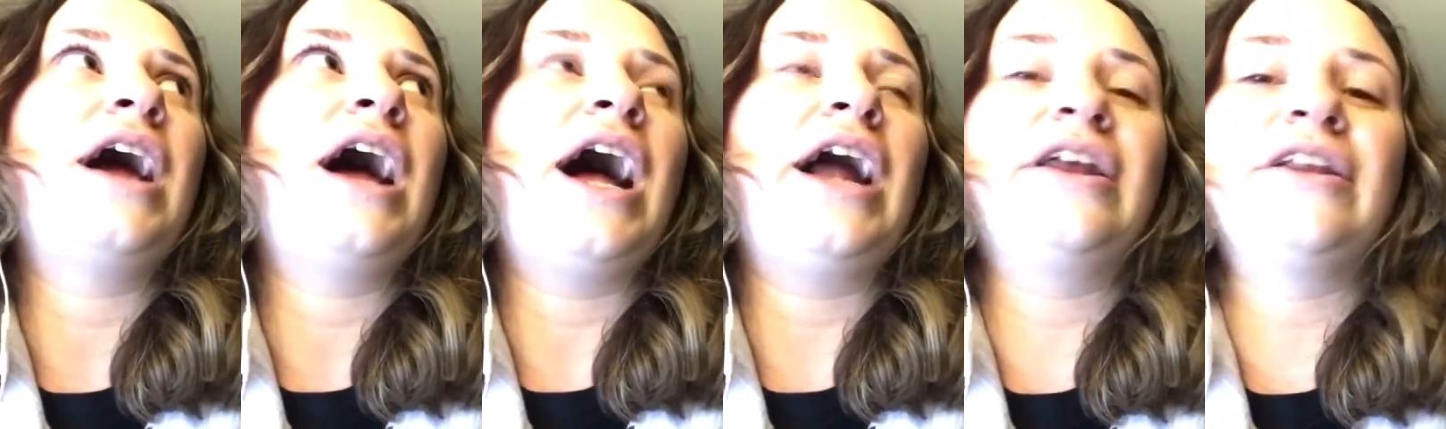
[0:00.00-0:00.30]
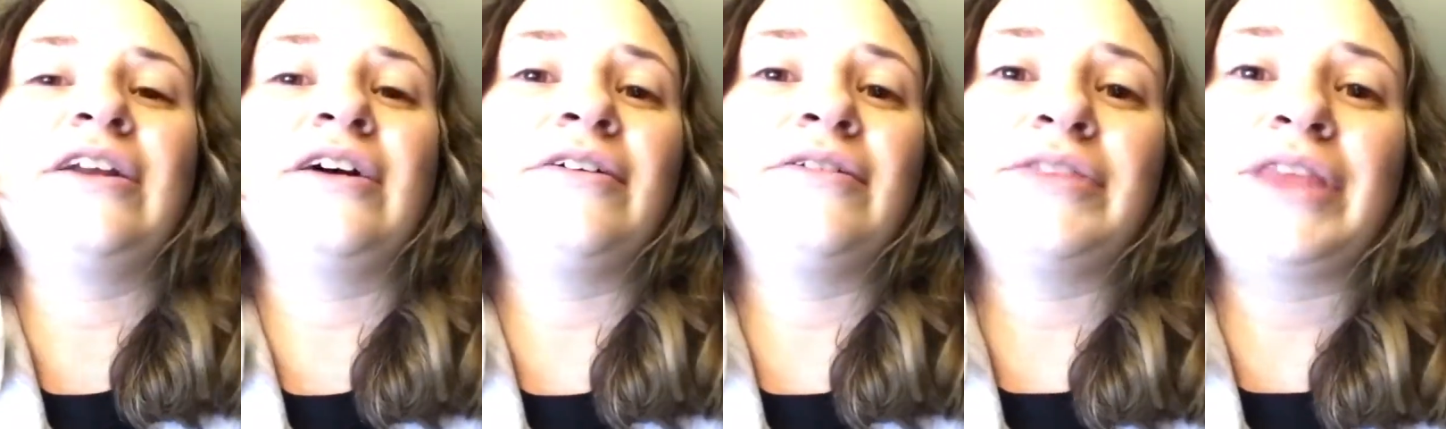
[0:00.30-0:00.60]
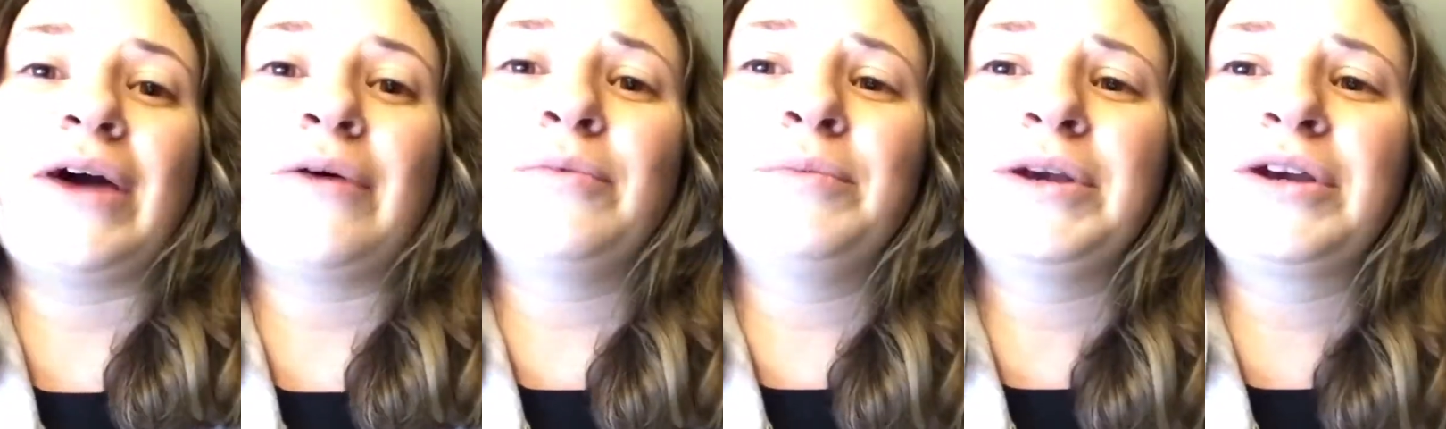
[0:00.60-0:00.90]
I don't know,
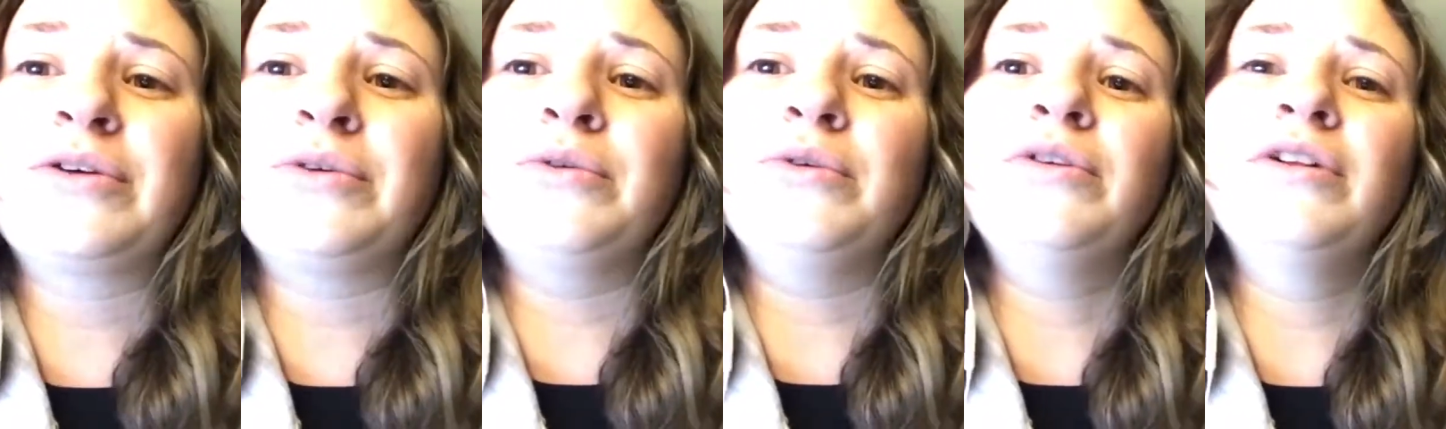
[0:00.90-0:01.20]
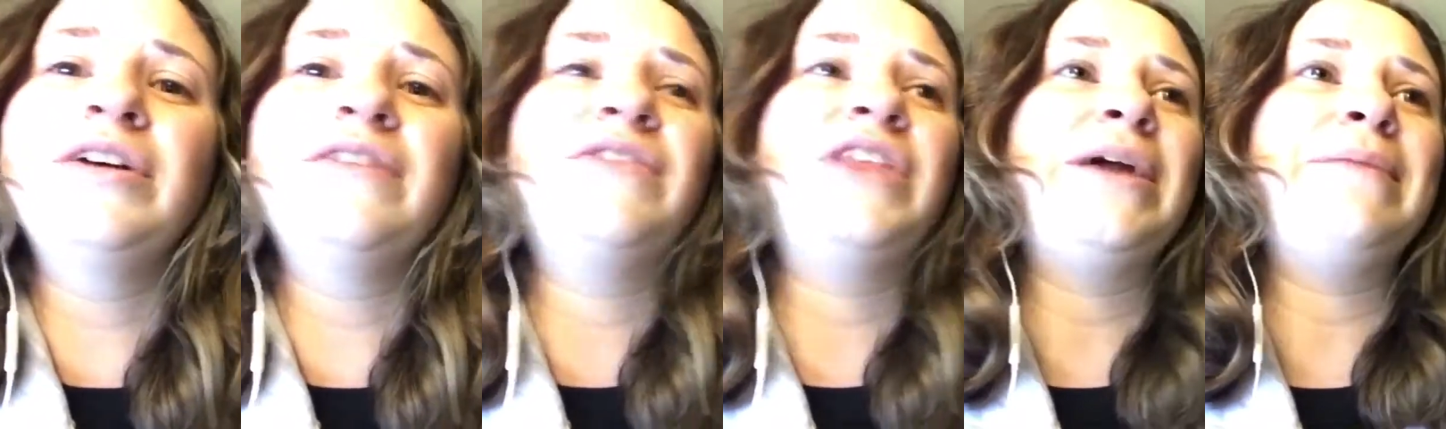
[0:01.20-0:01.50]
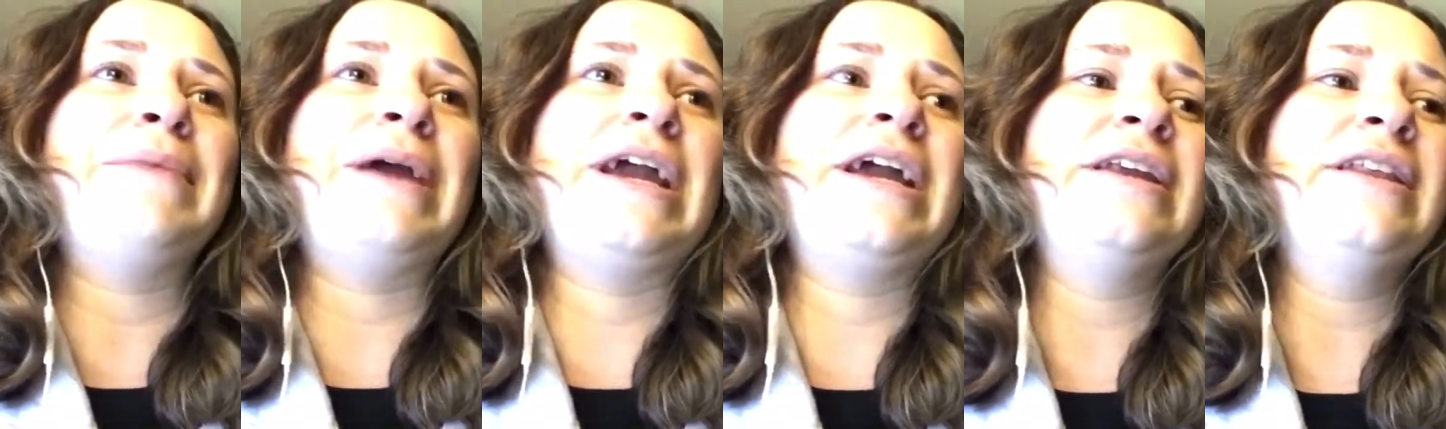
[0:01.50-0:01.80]
that would be cool if they
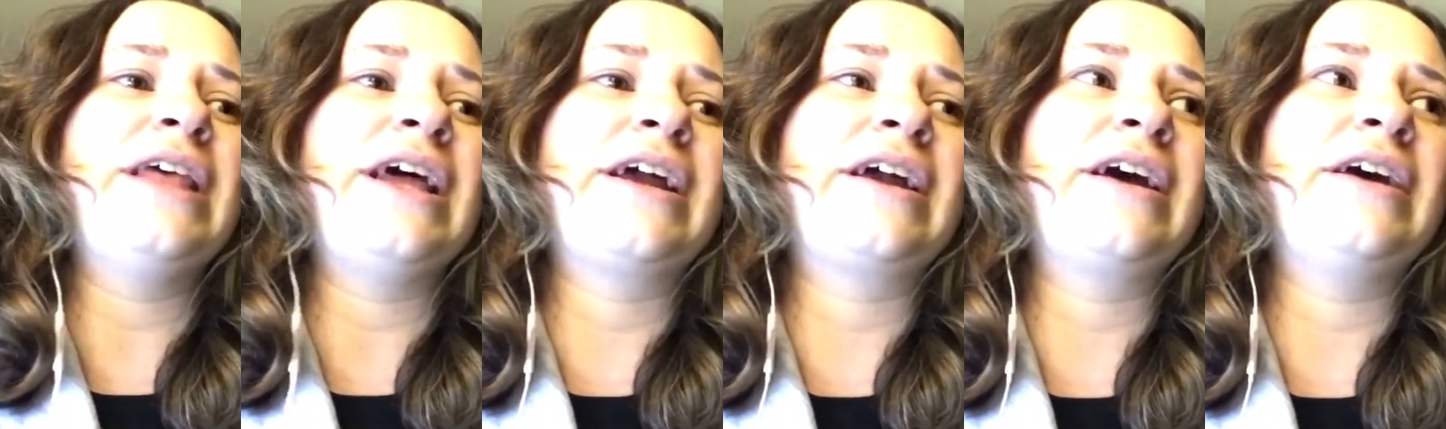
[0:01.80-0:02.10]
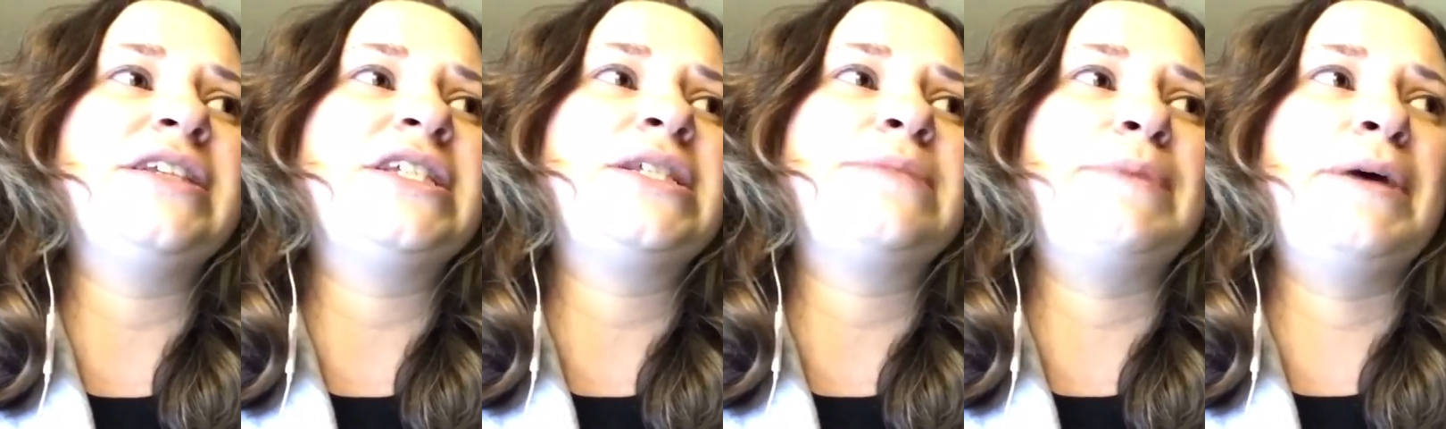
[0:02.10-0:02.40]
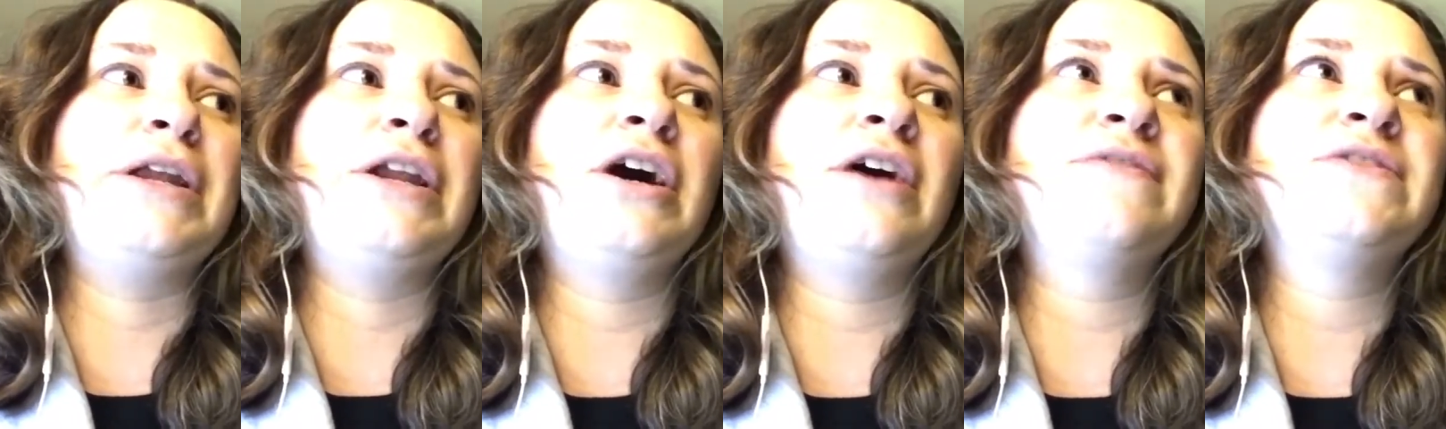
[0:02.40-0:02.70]
made, like, a
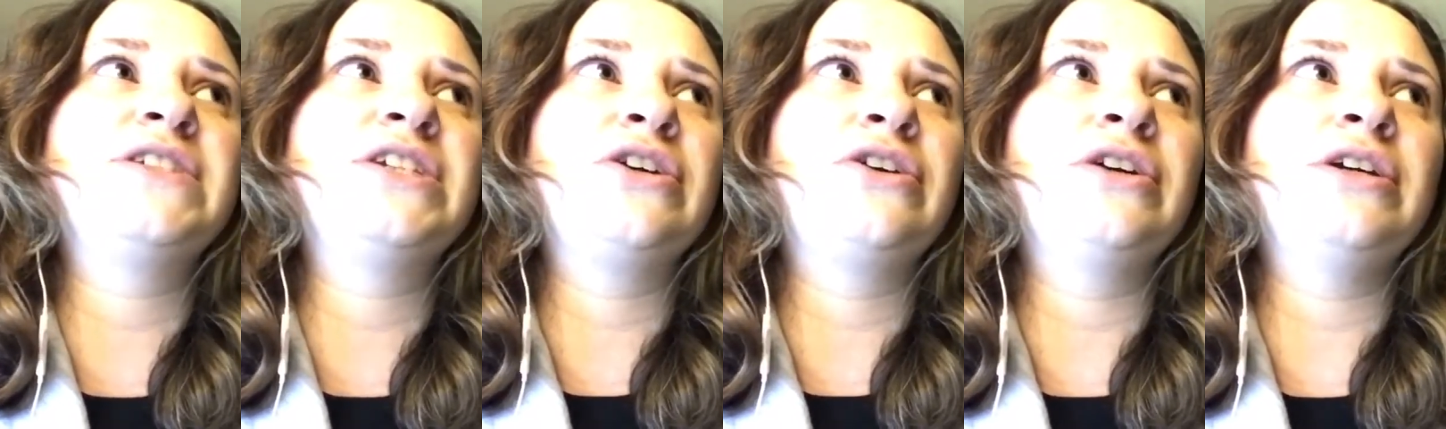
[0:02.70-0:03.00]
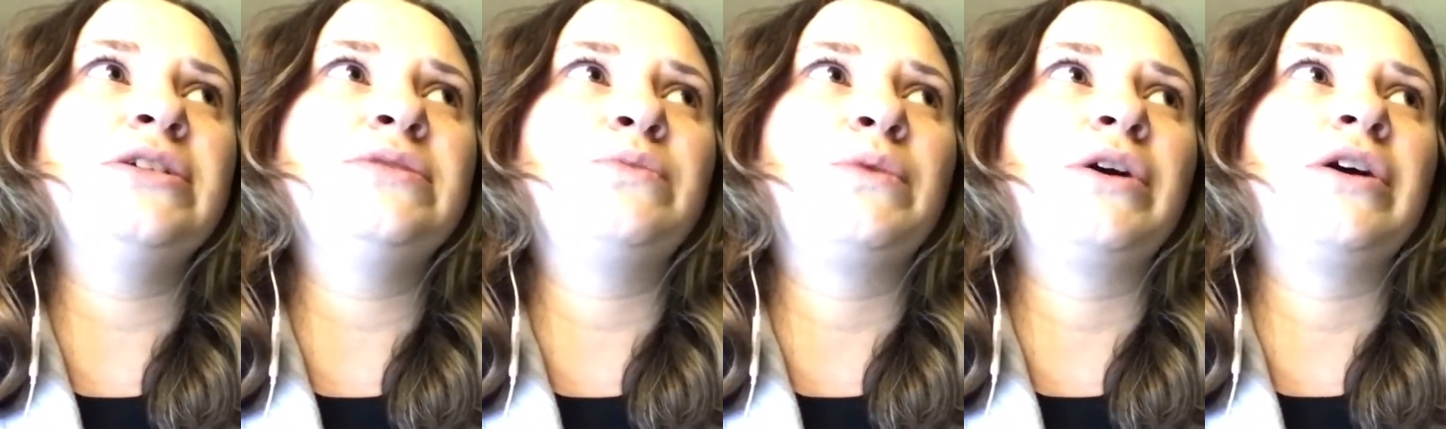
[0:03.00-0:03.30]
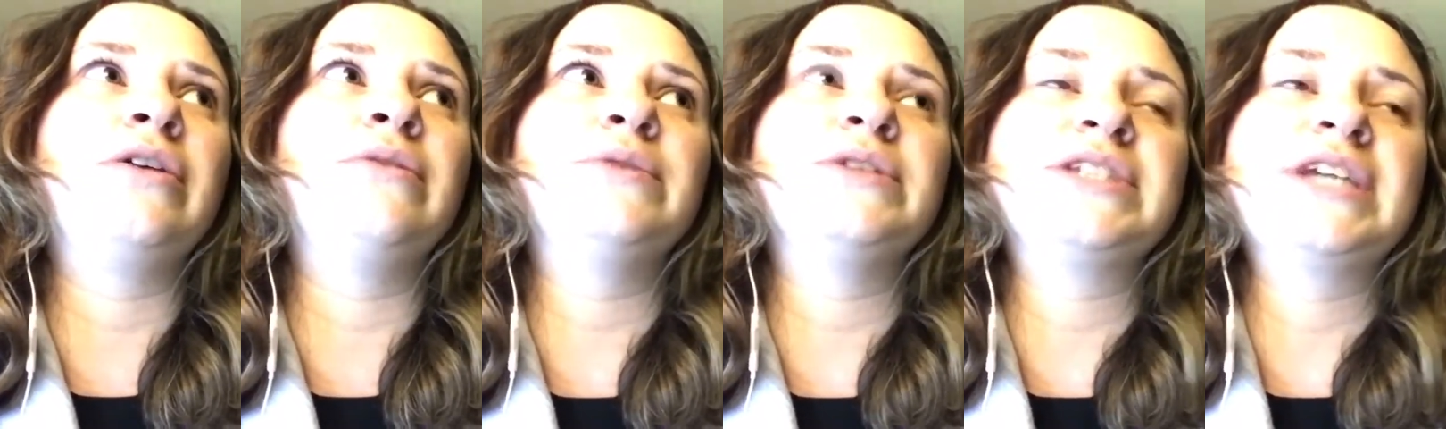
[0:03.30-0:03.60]
spin-off series where
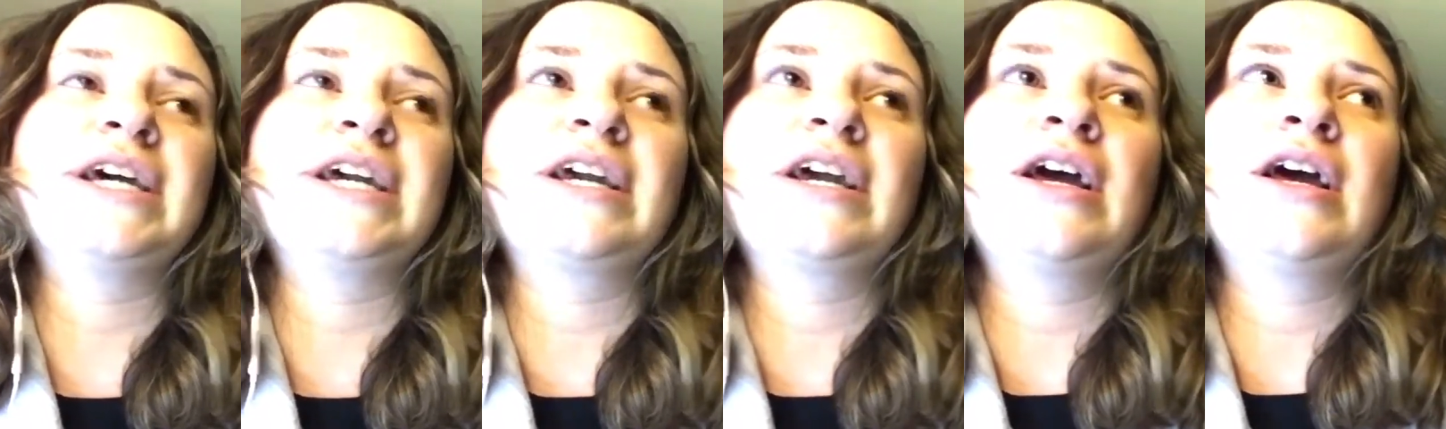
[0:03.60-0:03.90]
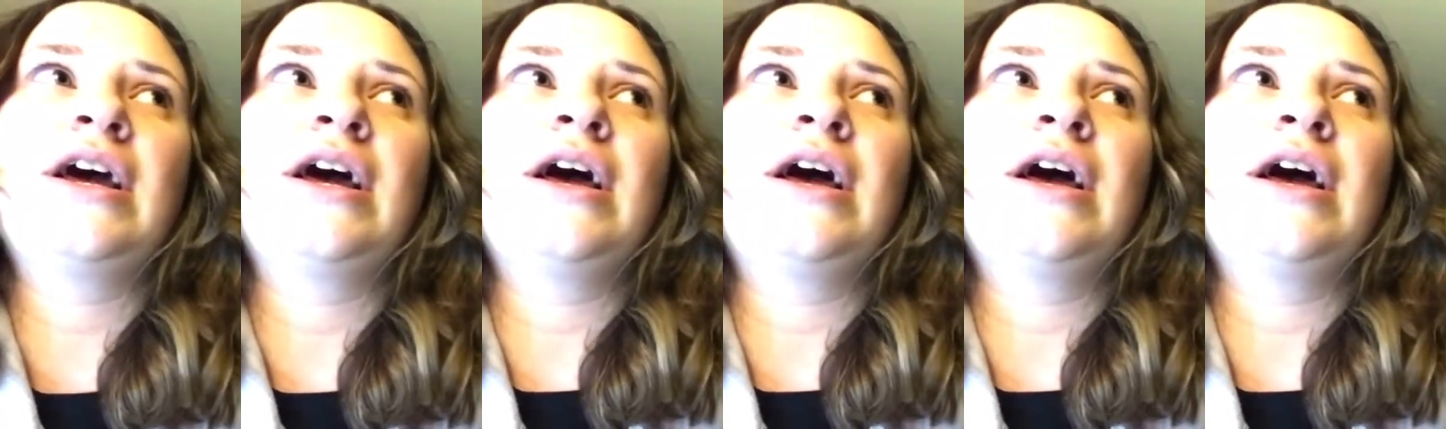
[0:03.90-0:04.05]
it was, like,